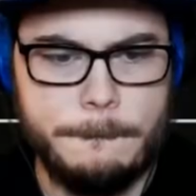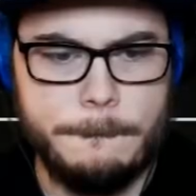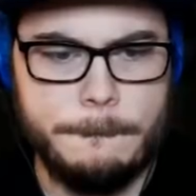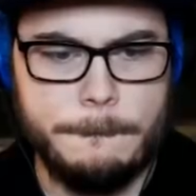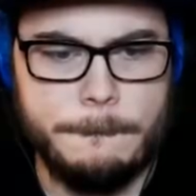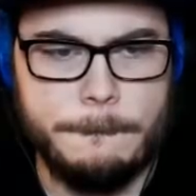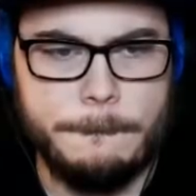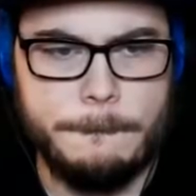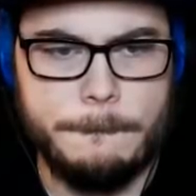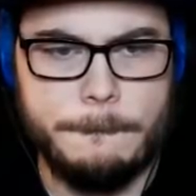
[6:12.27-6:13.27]

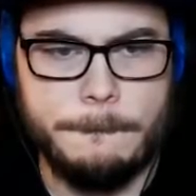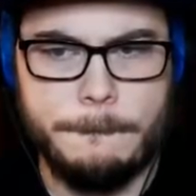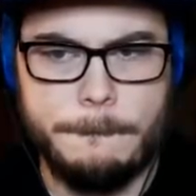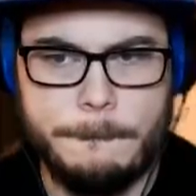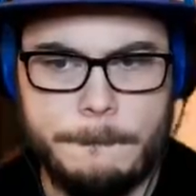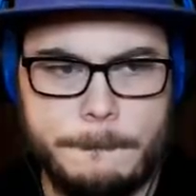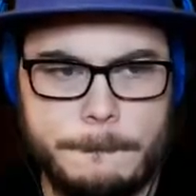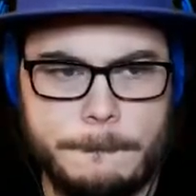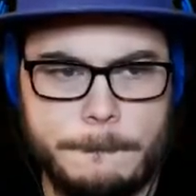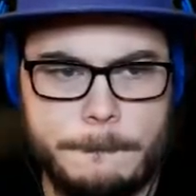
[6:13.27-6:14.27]
Nobody speaks.